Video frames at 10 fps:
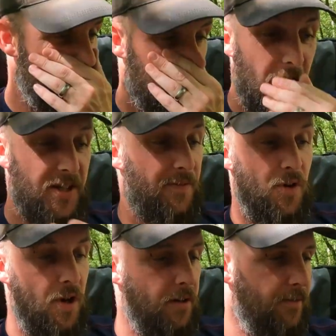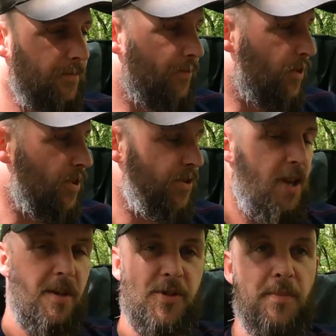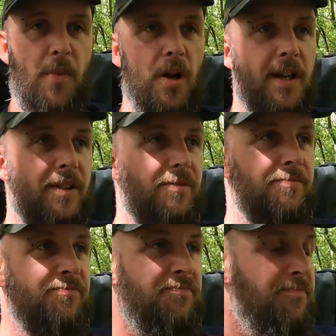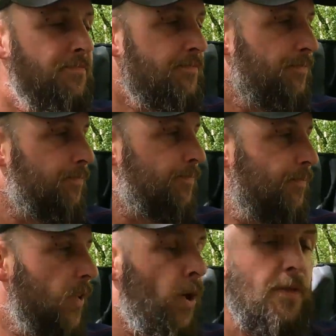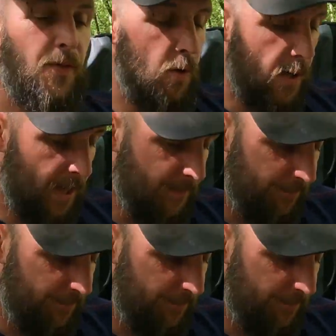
especially for a supermarket. Who'd have thought, eh?